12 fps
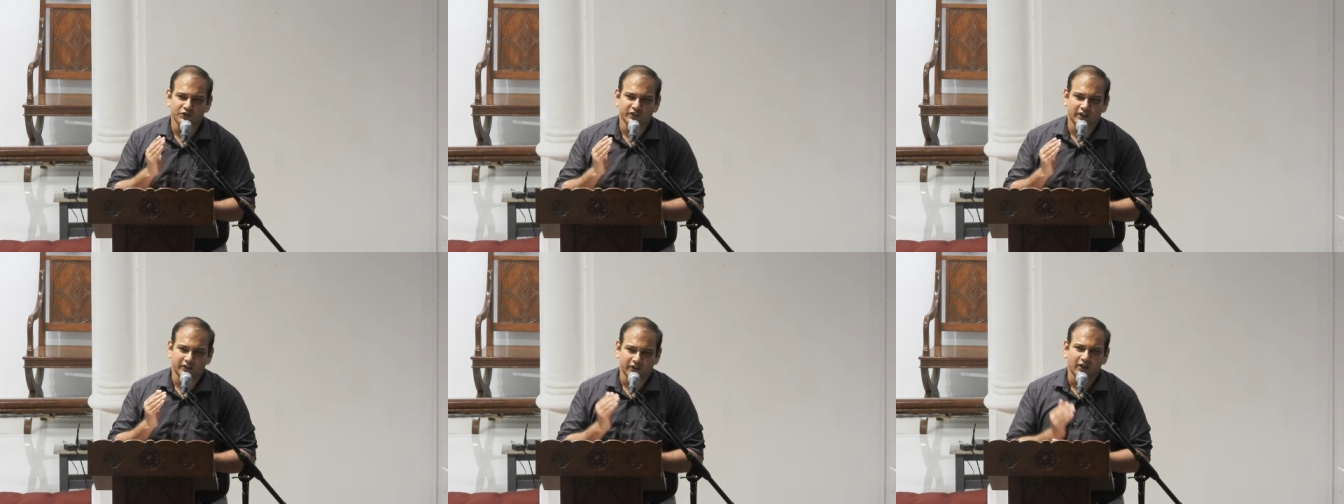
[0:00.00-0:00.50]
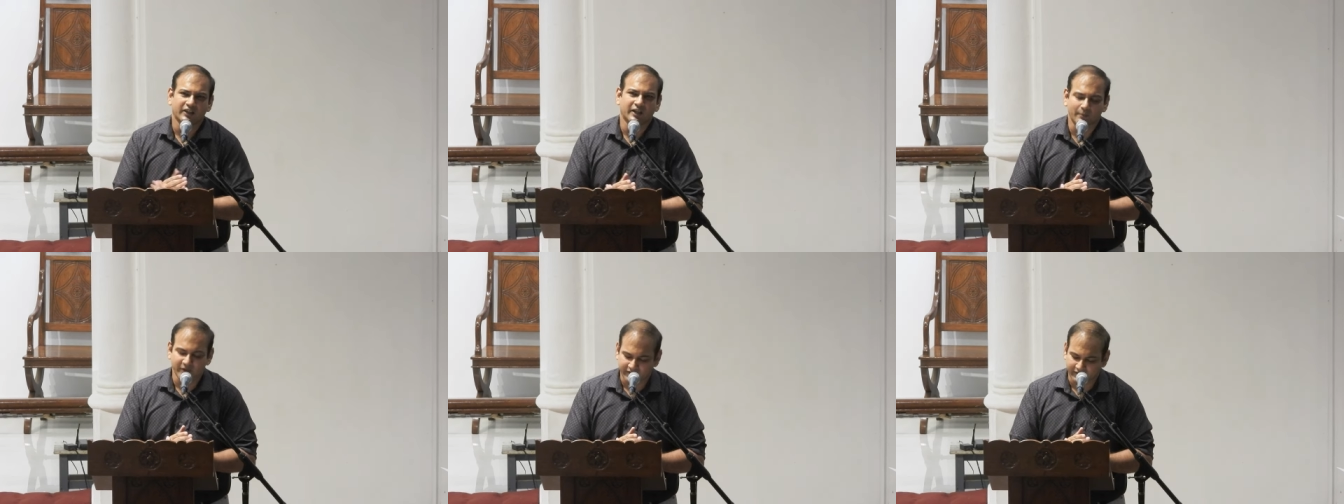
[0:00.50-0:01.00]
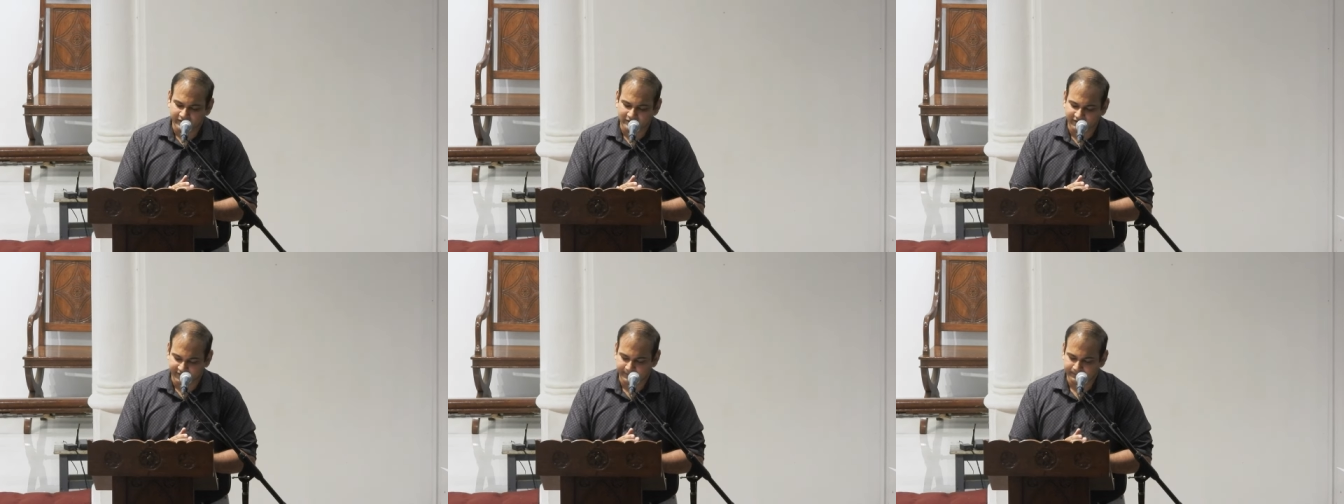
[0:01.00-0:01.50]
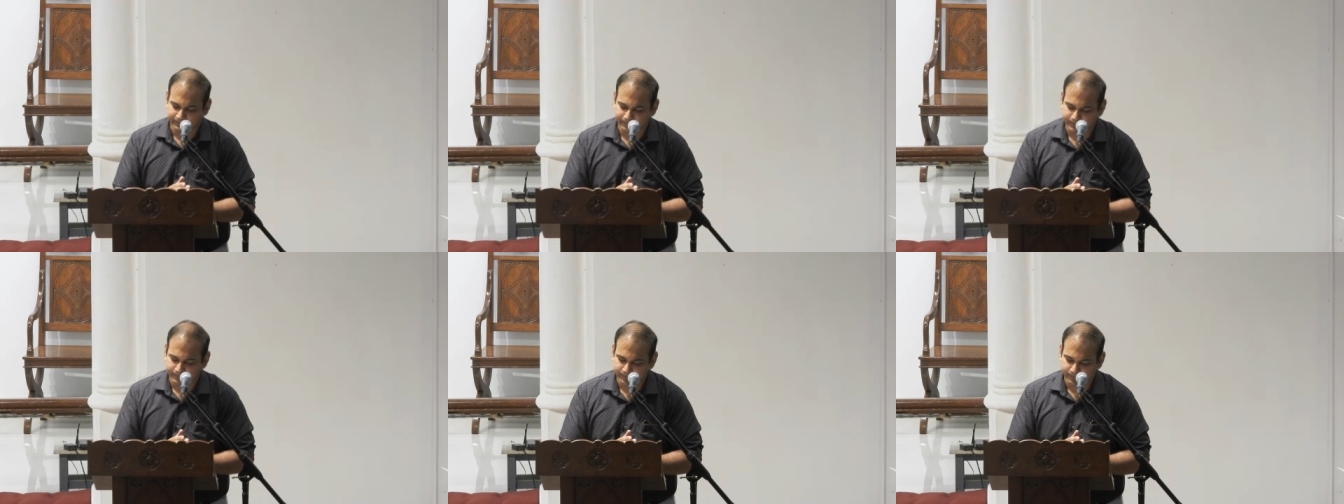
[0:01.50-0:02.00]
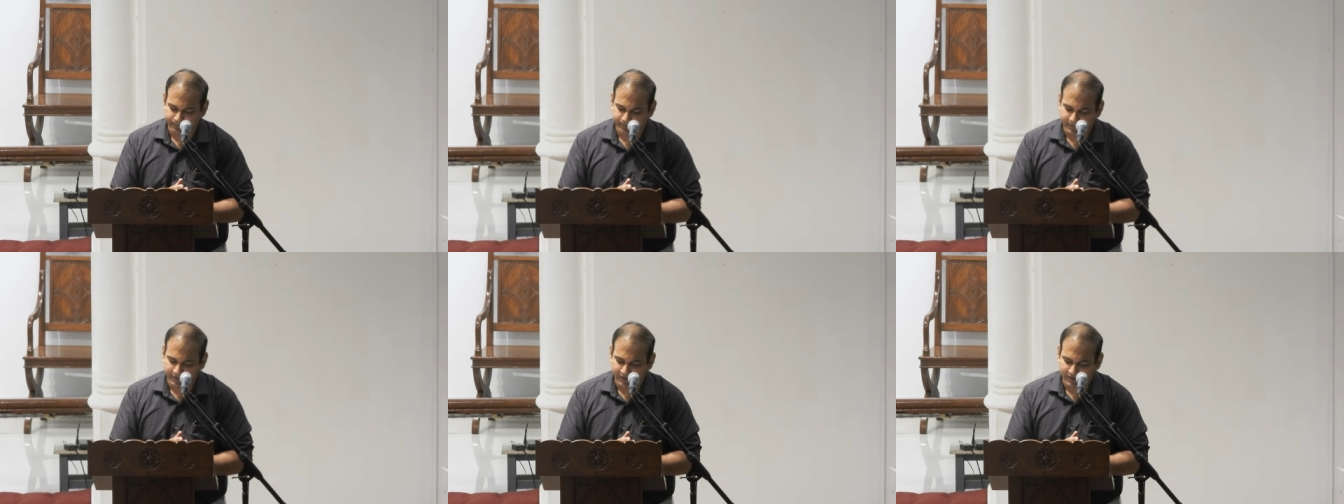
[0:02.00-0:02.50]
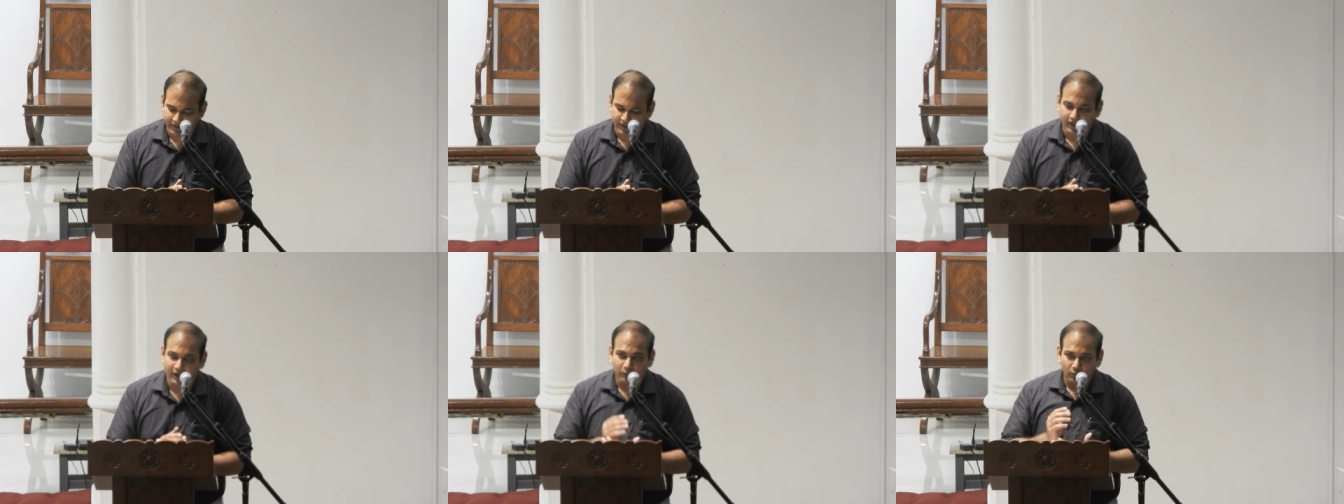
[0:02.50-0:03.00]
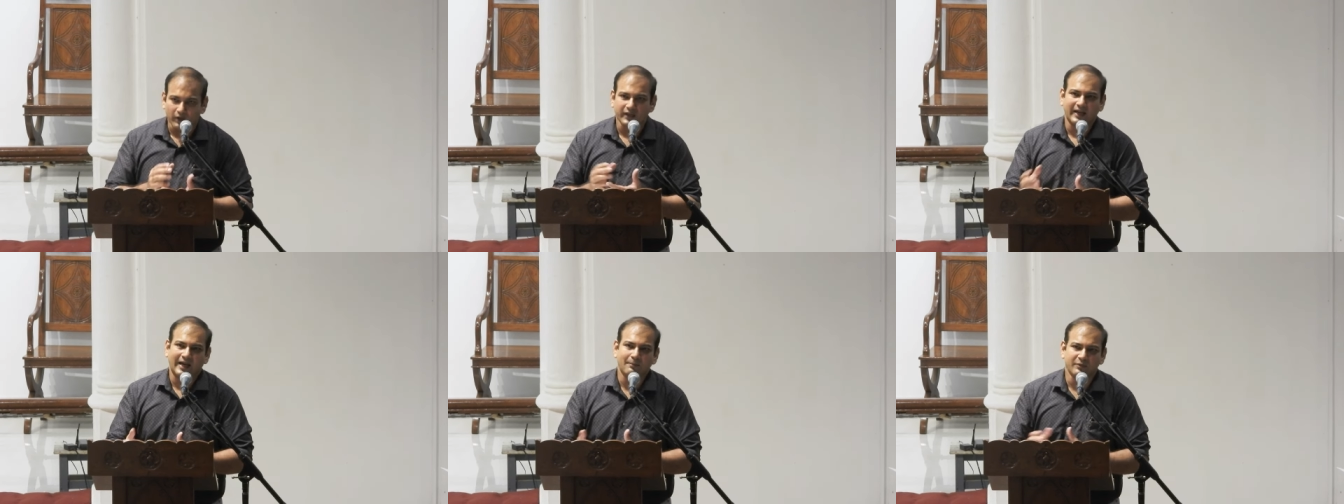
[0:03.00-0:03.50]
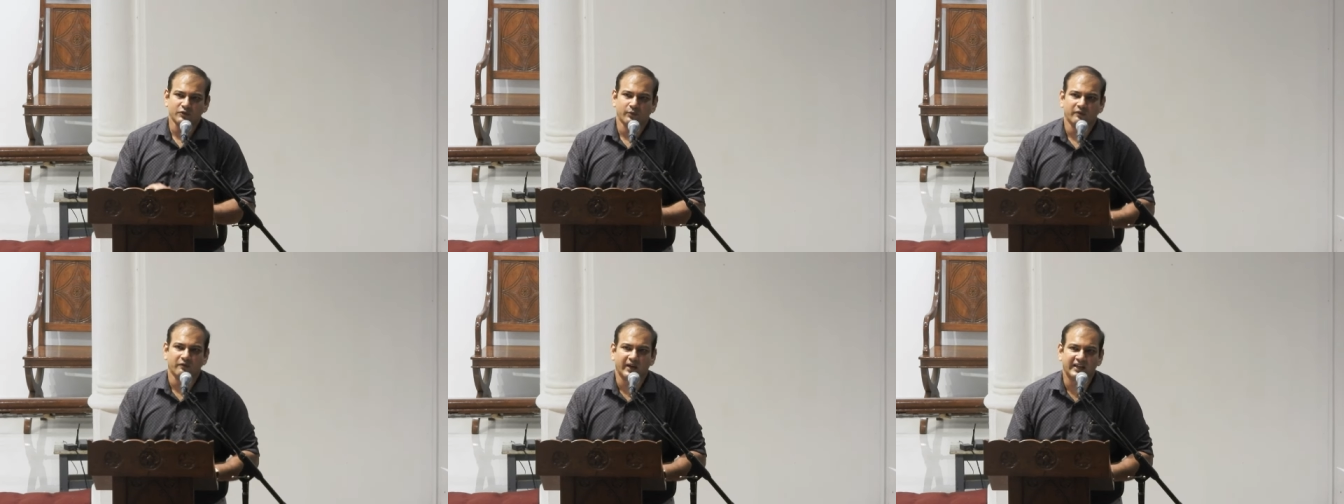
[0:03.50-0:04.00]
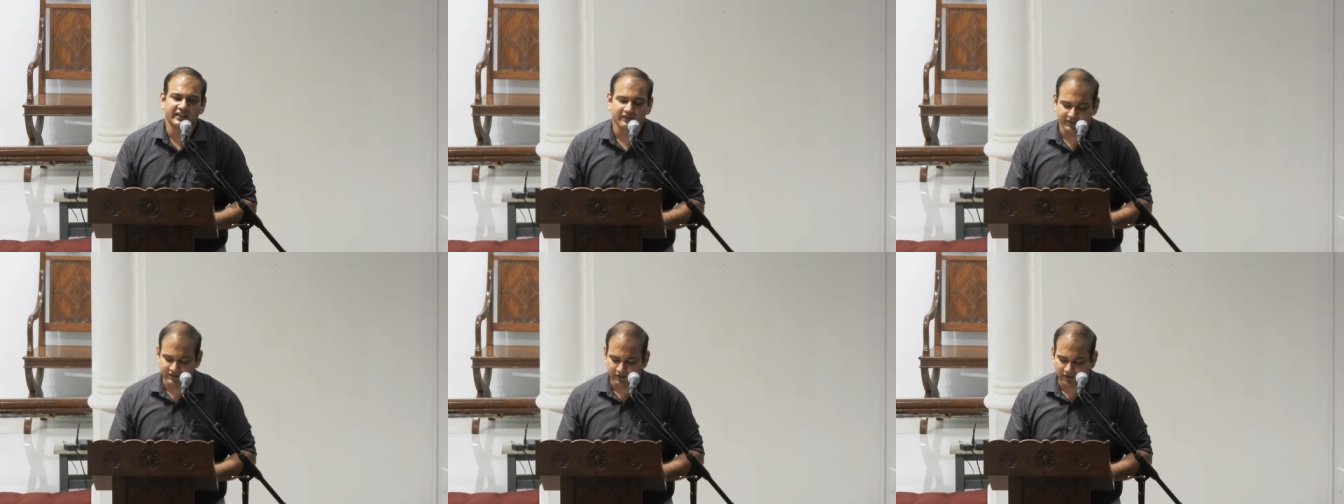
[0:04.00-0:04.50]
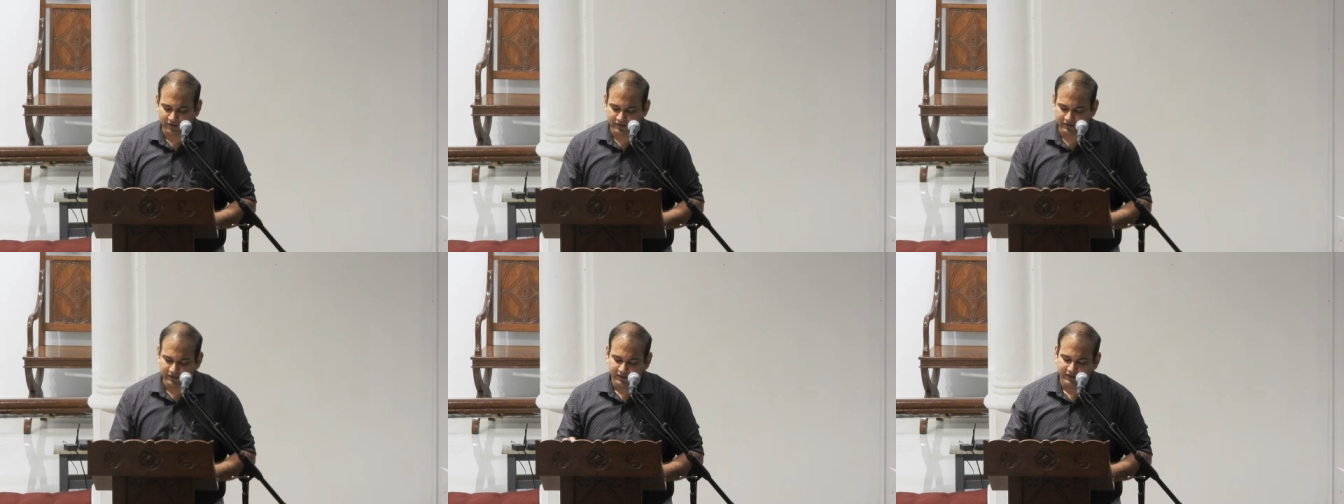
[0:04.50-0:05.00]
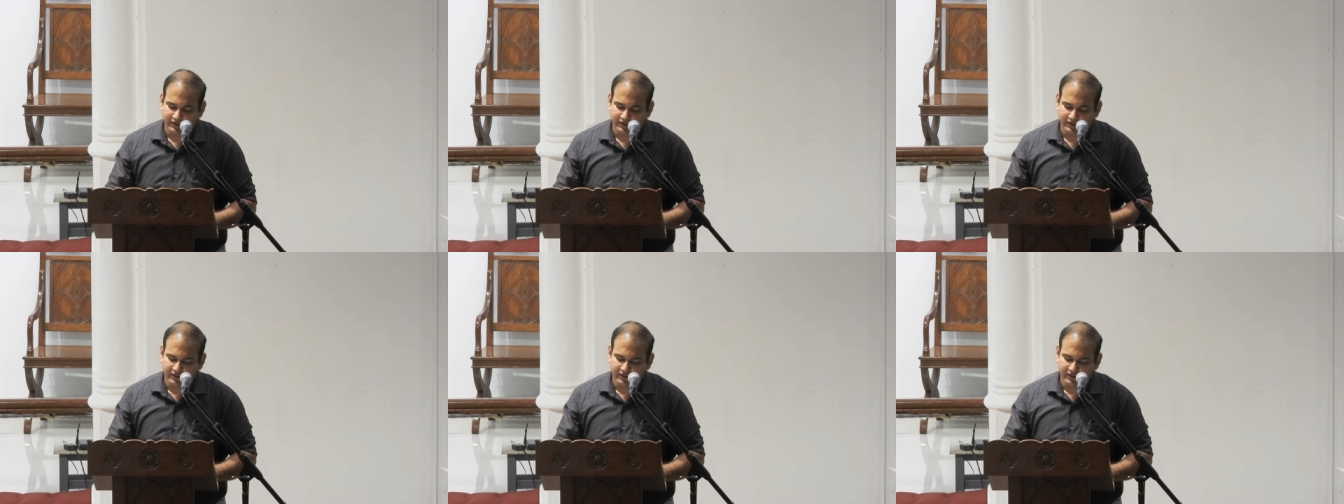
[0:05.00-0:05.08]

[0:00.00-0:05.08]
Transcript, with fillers: Thou shalt not commit adultery. And what happens when you violate these laws?